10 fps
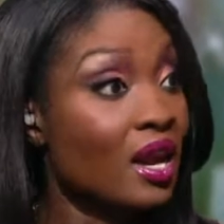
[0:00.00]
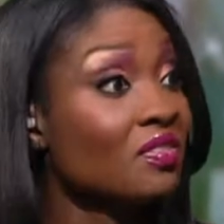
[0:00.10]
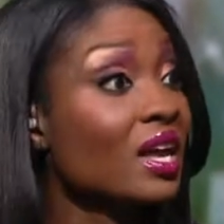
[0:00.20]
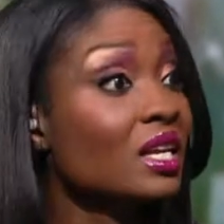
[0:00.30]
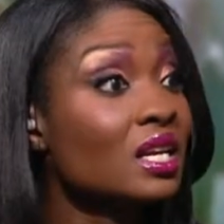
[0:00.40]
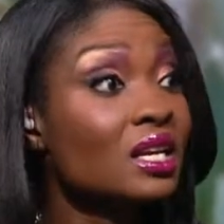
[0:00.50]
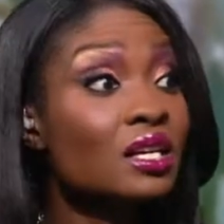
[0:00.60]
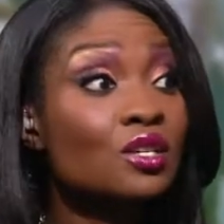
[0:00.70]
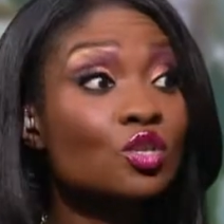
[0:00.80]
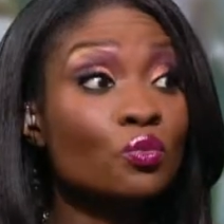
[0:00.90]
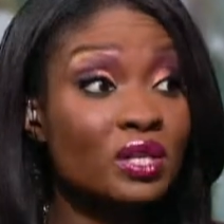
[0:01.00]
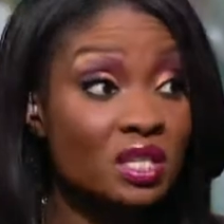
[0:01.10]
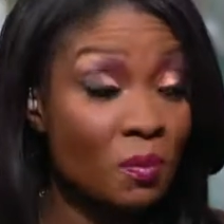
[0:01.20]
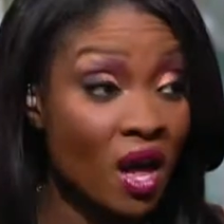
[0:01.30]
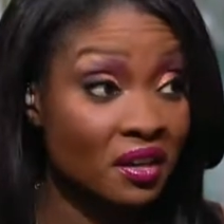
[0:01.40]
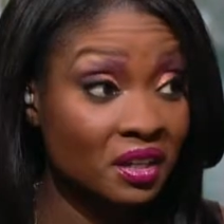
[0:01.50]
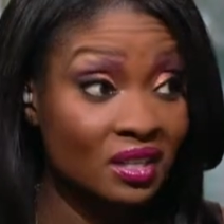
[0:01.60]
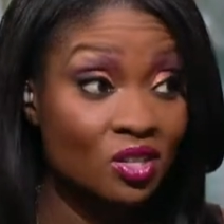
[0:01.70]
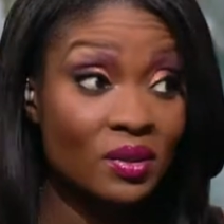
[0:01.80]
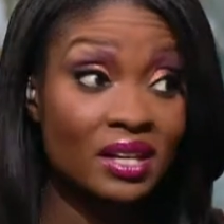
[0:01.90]
and that he is responding.
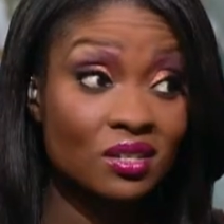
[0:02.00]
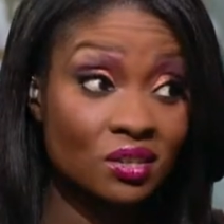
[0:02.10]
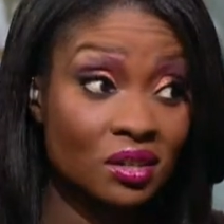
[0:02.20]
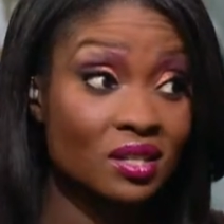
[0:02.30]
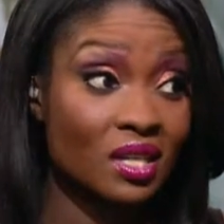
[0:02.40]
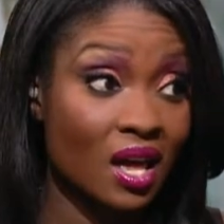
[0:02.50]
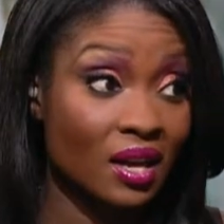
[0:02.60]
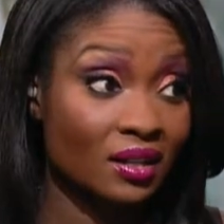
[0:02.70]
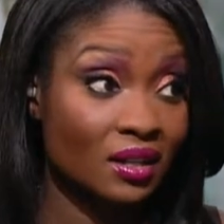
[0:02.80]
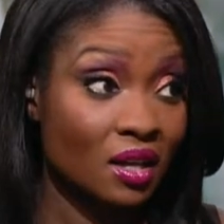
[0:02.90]
So that is a good sign